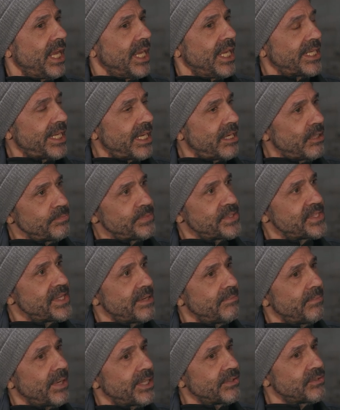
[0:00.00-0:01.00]
it helps
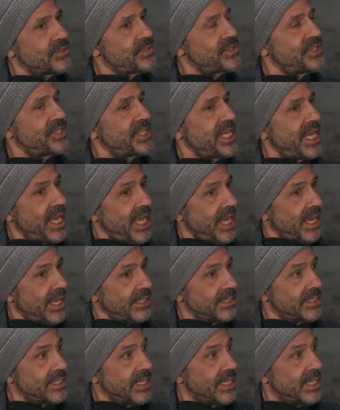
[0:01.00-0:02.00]
them
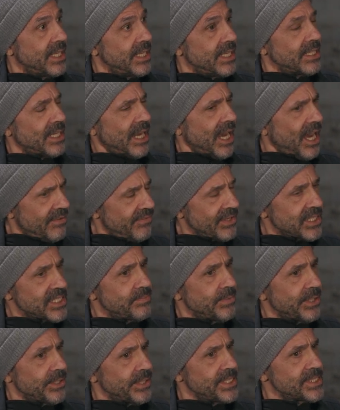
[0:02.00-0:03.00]
understand and I've
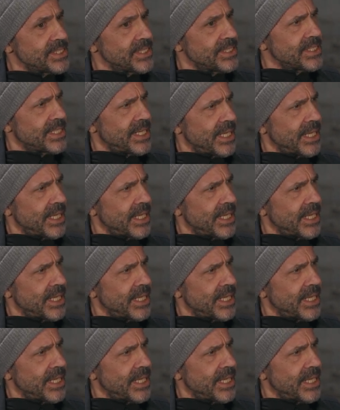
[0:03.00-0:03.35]
experienced this.